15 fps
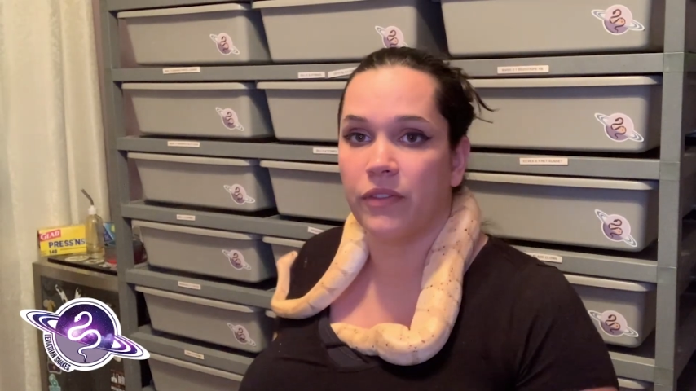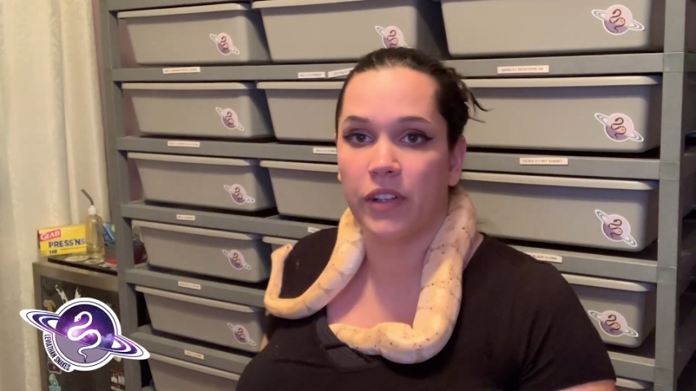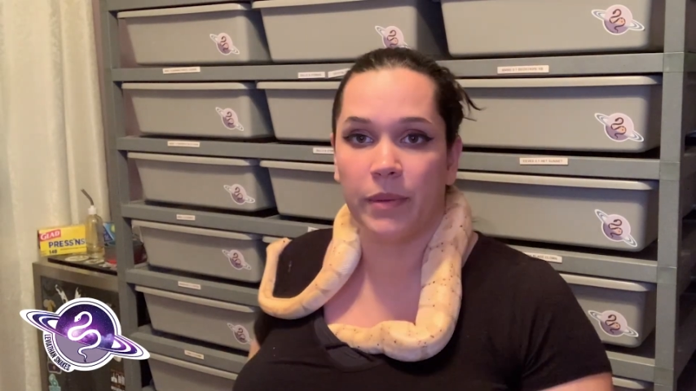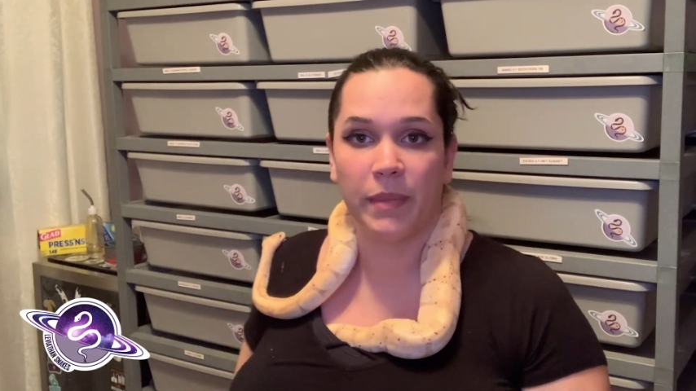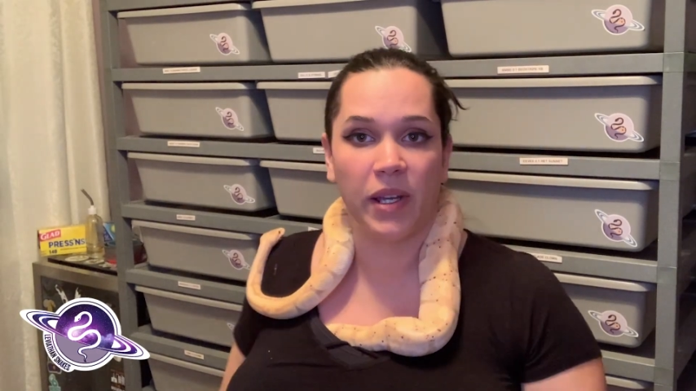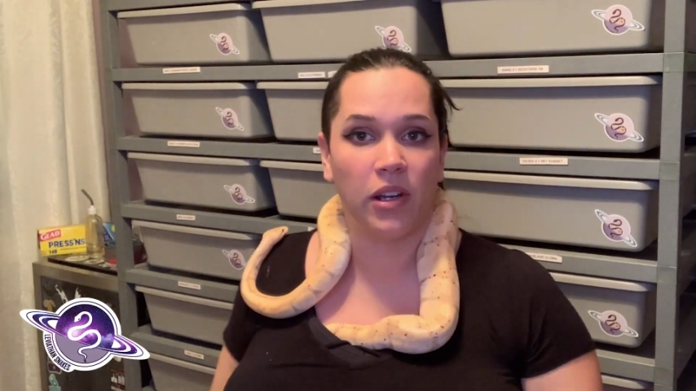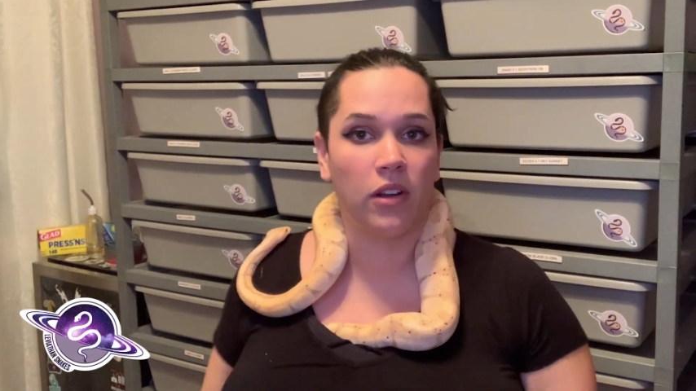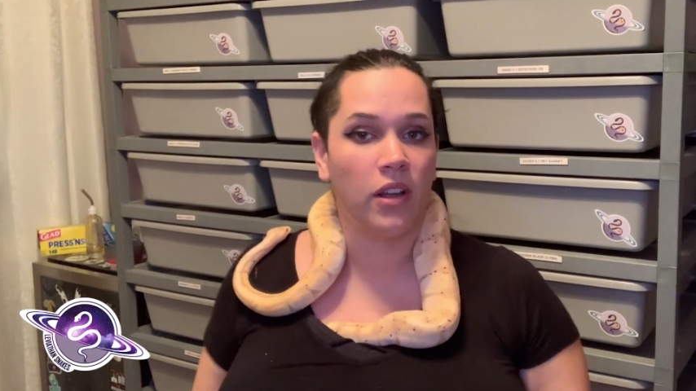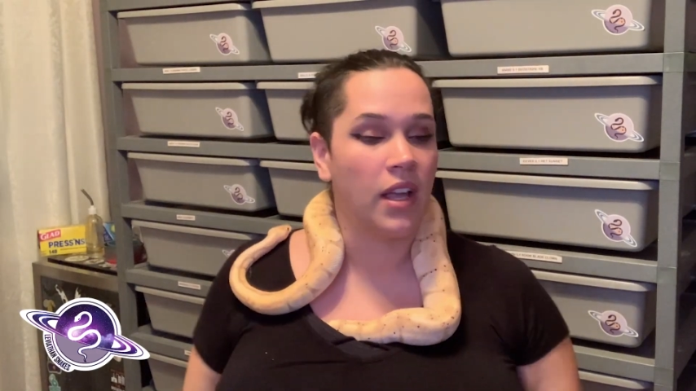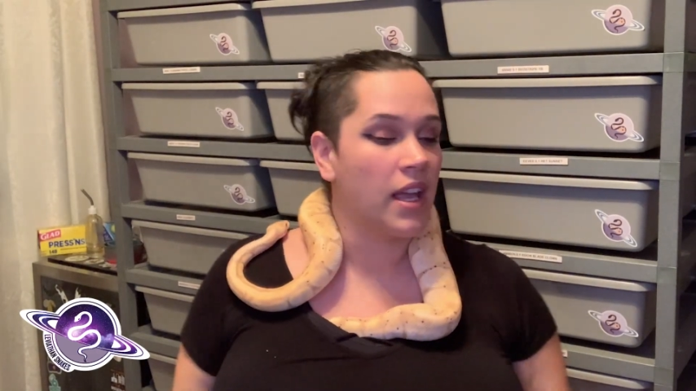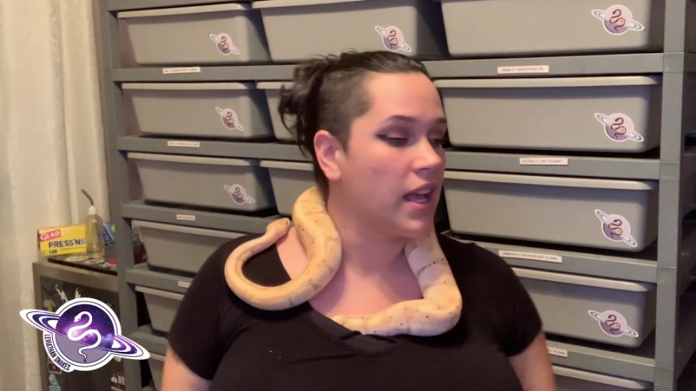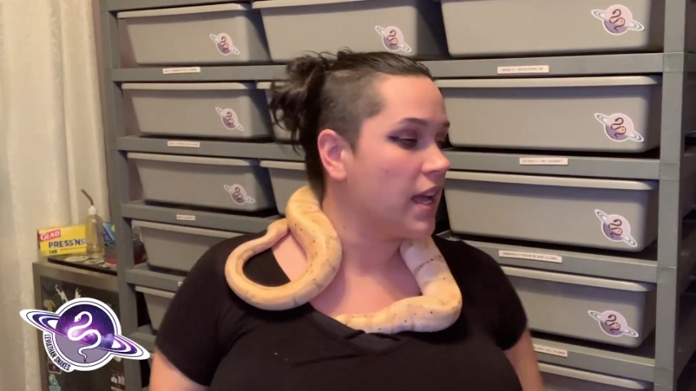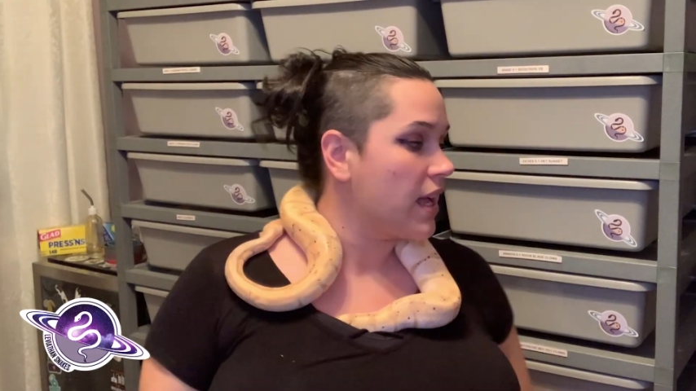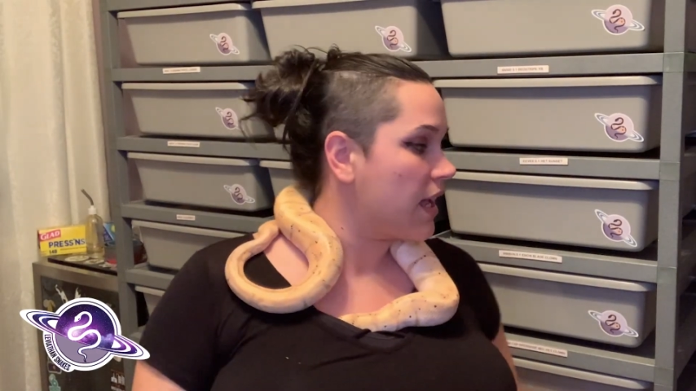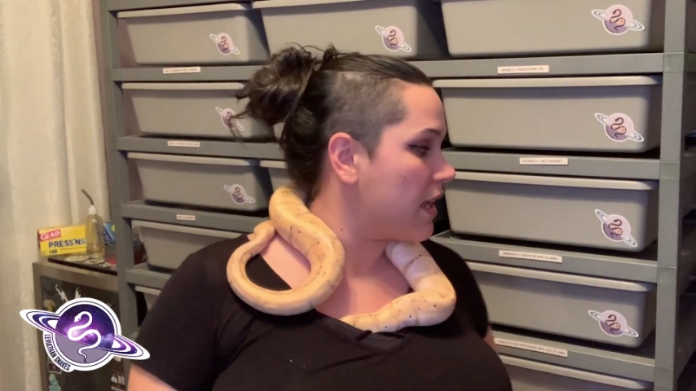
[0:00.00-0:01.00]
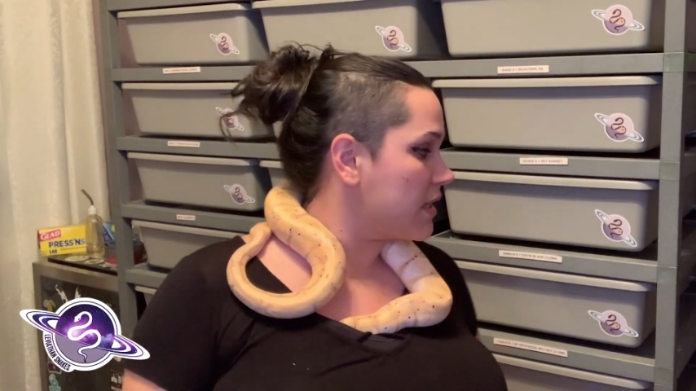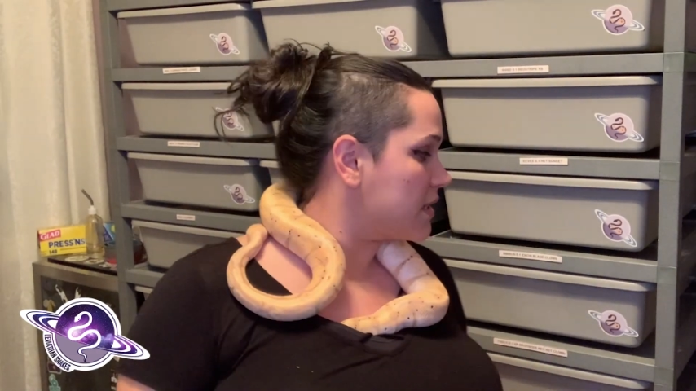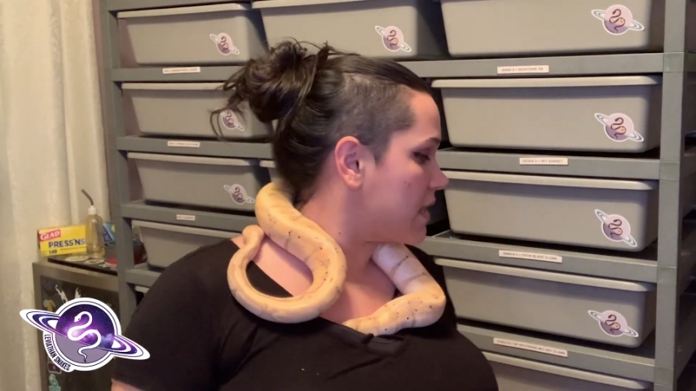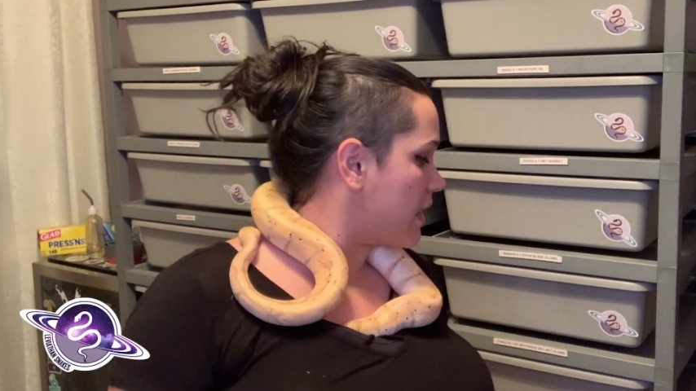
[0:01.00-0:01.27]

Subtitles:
female and